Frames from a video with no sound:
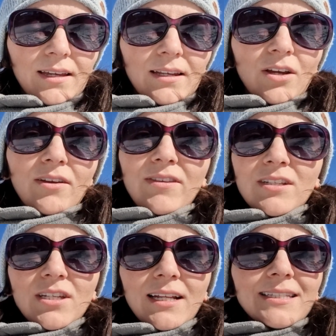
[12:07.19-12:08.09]
Now, if the
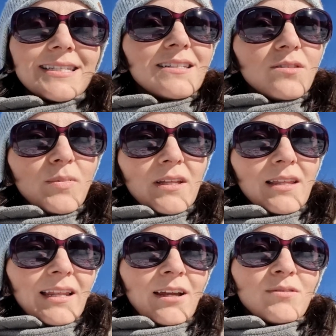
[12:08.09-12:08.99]
child doesn't speak
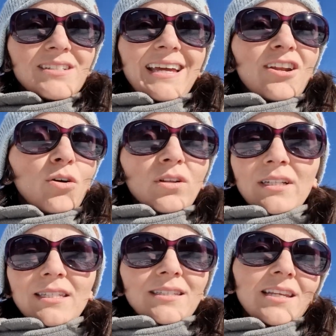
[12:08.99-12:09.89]
the language at all
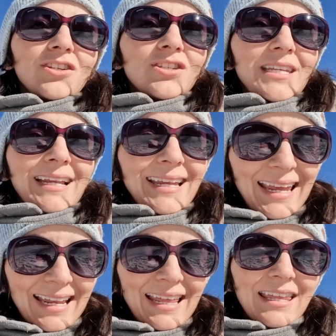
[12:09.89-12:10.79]
and doesn't understand
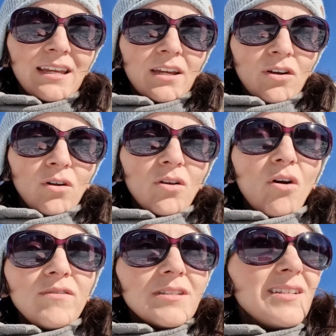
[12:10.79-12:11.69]
anything at all,
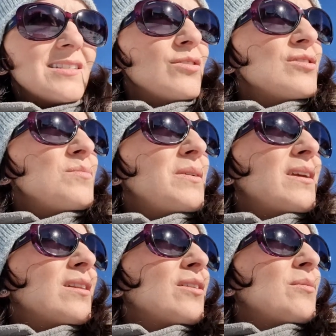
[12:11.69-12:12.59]
obviously it's going to be a
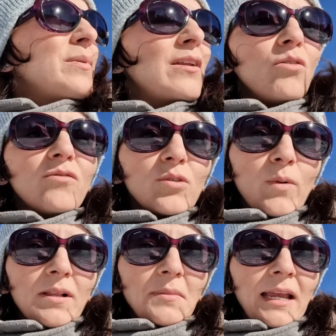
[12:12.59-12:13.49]
little bit
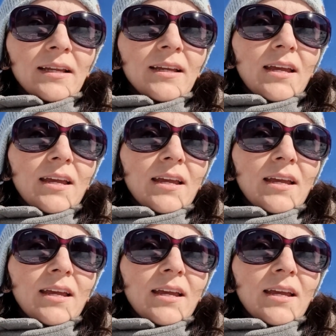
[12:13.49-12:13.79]
overwhelming.